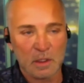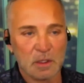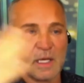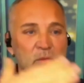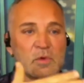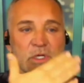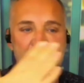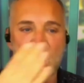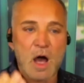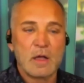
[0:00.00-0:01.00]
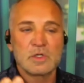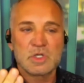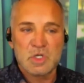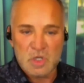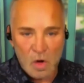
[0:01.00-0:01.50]
that they would not
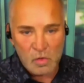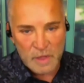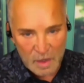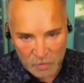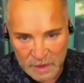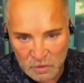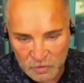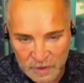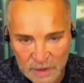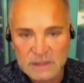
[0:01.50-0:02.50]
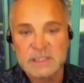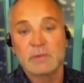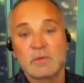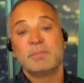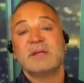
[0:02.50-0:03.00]
show their real feelings.
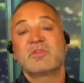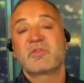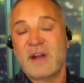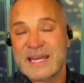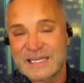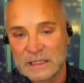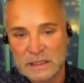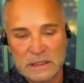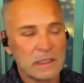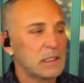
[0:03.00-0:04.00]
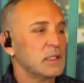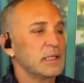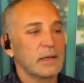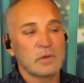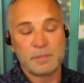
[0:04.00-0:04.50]
They would be friendly,
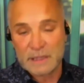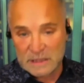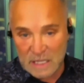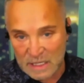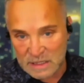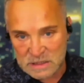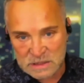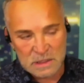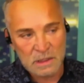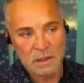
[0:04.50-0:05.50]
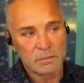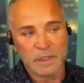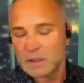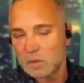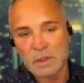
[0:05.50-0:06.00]
they would be nice,
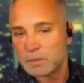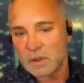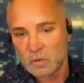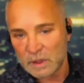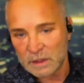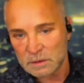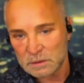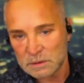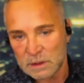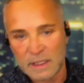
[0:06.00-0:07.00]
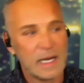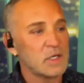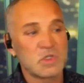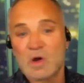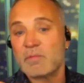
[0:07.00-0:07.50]
but they wouldn't be real. And
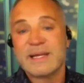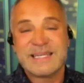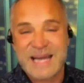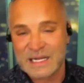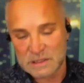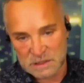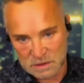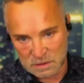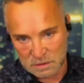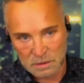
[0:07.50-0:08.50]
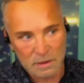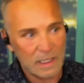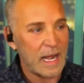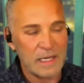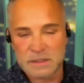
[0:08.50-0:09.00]
that drove me nuts.
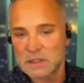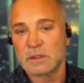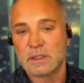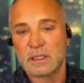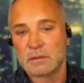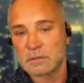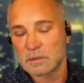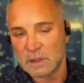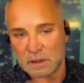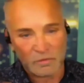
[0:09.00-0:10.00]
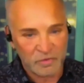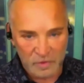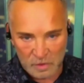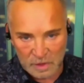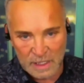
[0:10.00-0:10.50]
That absolutely
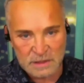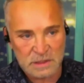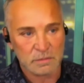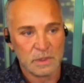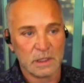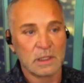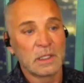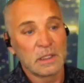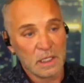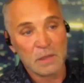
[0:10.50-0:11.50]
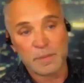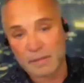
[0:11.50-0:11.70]
infuriated me. The other